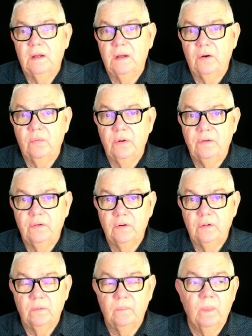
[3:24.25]

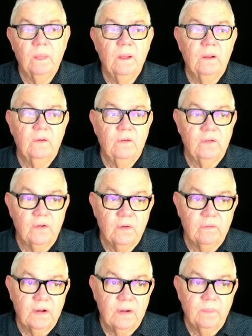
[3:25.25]
original
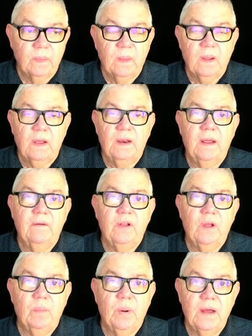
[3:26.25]
server and having
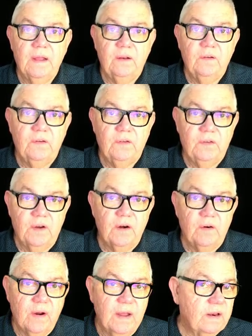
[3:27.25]
a page
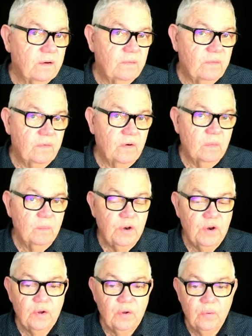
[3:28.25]
generated from
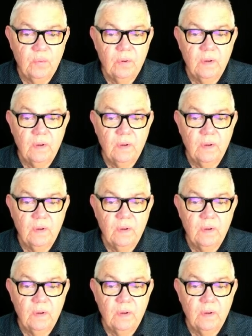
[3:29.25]
new.